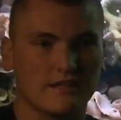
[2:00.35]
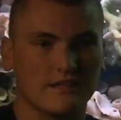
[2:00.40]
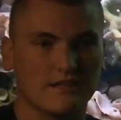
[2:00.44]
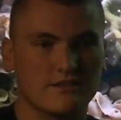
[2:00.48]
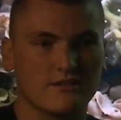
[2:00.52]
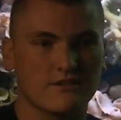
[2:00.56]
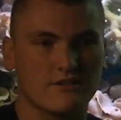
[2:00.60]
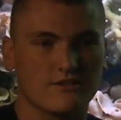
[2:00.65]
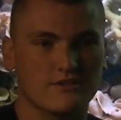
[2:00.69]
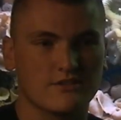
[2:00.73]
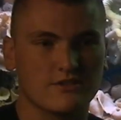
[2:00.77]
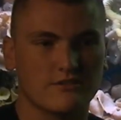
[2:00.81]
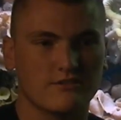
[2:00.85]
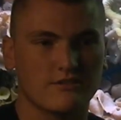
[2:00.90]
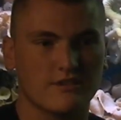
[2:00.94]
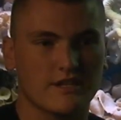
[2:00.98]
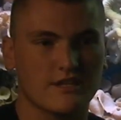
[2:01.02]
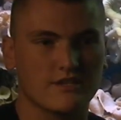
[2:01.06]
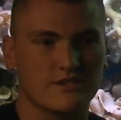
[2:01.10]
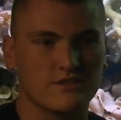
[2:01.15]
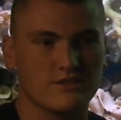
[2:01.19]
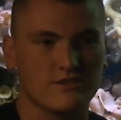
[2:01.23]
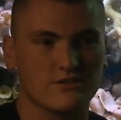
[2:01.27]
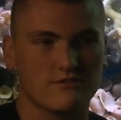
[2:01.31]
It's also
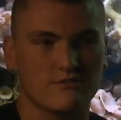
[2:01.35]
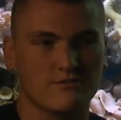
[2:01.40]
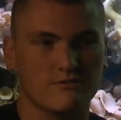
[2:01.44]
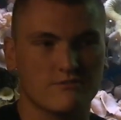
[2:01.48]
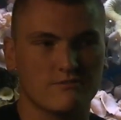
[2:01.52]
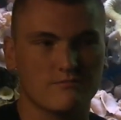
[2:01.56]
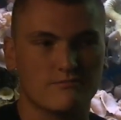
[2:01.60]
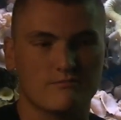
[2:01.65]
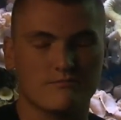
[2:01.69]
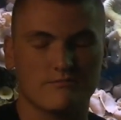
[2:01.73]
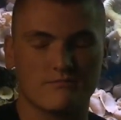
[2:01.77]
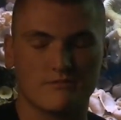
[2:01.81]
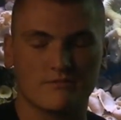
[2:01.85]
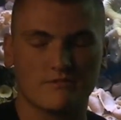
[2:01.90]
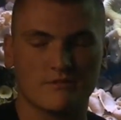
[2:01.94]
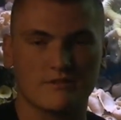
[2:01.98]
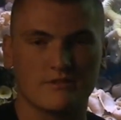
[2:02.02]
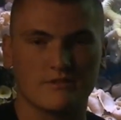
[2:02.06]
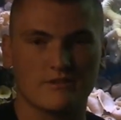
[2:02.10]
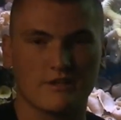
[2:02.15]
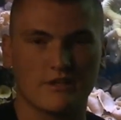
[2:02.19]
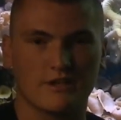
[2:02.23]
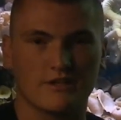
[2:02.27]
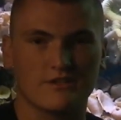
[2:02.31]
nice to
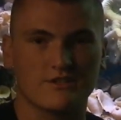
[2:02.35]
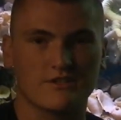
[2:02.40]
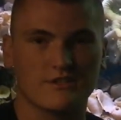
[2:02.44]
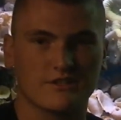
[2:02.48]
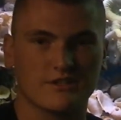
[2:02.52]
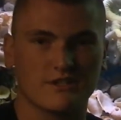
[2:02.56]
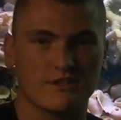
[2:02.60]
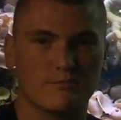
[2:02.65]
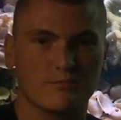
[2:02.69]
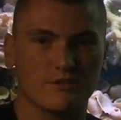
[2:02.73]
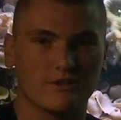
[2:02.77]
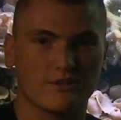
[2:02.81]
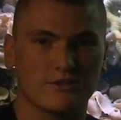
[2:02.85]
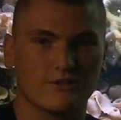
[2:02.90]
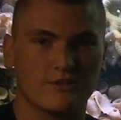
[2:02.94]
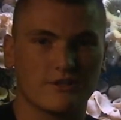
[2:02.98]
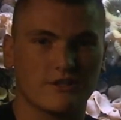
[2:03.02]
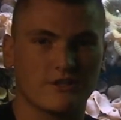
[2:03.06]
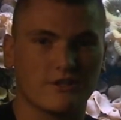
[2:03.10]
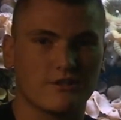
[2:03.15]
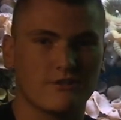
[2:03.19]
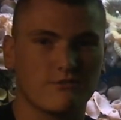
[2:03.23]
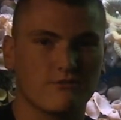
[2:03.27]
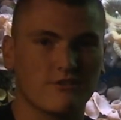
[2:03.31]
constantly be
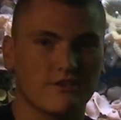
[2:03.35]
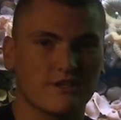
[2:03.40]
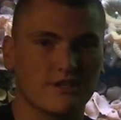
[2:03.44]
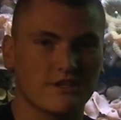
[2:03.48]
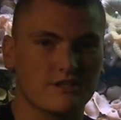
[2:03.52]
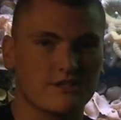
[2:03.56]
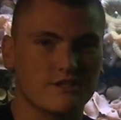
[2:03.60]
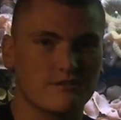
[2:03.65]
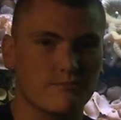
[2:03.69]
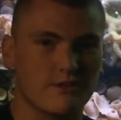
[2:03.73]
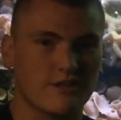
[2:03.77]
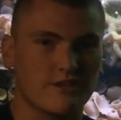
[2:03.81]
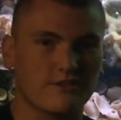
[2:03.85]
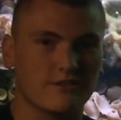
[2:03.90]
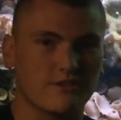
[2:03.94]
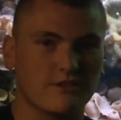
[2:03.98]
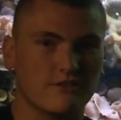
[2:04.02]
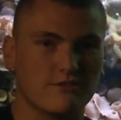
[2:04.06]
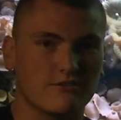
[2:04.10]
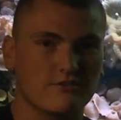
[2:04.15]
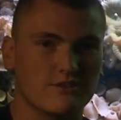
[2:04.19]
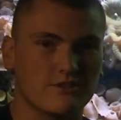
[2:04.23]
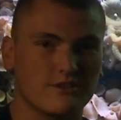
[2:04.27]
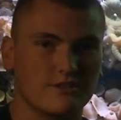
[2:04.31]
learning new things about
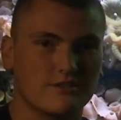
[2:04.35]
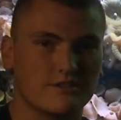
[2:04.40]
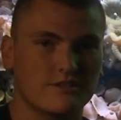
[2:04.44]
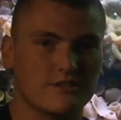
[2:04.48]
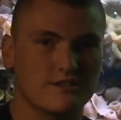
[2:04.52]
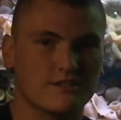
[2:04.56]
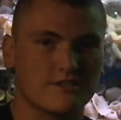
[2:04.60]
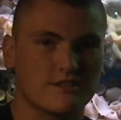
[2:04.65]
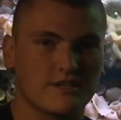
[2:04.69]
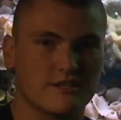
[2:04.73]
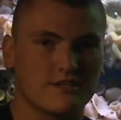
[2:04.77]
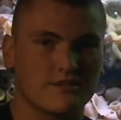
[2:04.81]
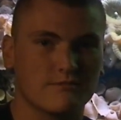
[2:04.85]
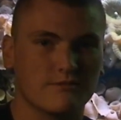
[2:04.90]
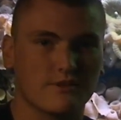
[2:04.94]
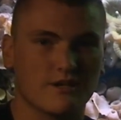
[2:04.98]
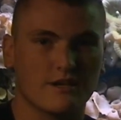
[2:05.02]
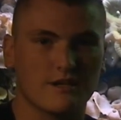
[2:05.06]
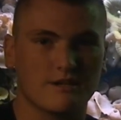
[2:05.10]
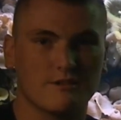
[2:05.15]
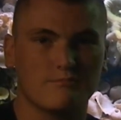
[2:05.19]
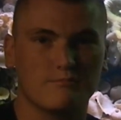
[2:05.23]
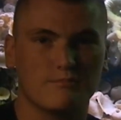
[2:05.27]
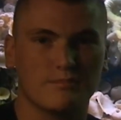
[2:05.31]
the ocean, since that's what
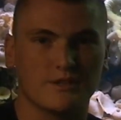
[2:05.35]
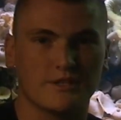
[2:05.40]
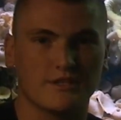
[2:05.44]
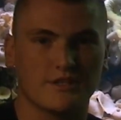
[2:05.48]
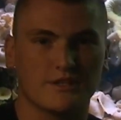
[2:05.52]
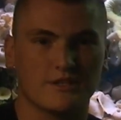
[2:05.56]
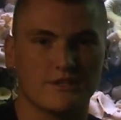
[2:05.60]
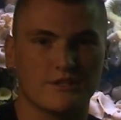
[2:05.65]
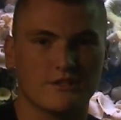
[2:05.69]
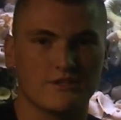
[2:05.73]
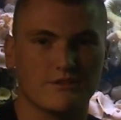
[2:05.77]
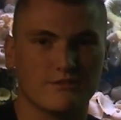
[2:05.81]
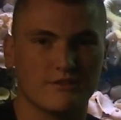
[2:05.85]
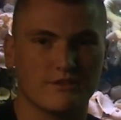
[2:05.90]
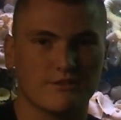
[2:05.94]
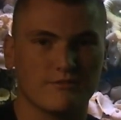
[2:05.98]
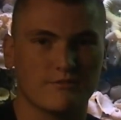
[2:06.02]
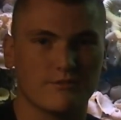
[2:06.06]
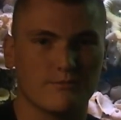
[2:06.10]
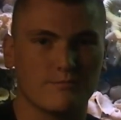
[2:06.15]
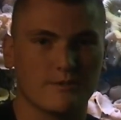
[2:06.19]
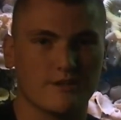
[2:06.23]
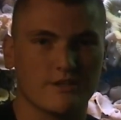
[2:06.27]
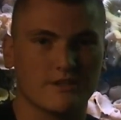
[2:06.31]
I plan on doing
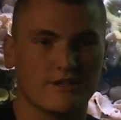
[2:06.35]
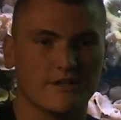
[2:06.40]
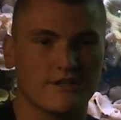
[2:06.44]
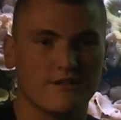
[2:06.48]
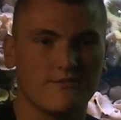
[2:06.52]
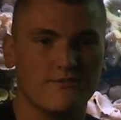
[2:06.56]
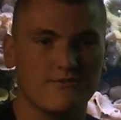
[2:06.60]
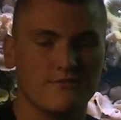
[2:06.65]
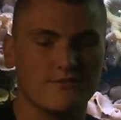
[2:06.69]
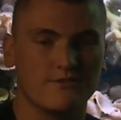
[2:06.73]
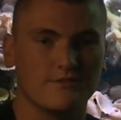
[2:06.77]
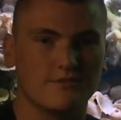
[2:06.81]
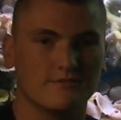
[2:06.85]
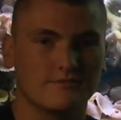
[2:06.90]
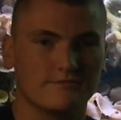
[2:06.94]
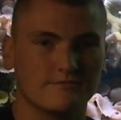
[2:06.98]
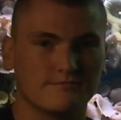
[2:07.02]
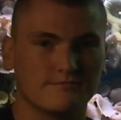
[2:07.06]
with my life.